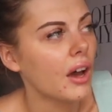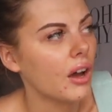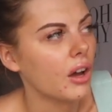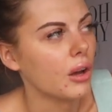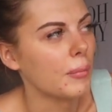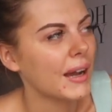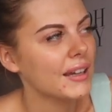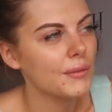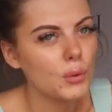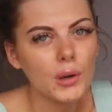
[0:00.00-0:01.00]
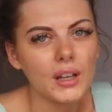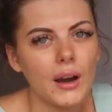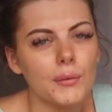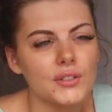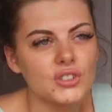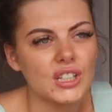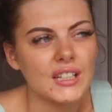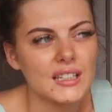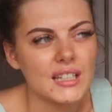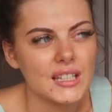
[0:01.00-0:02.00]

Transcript: I can never work out if Shein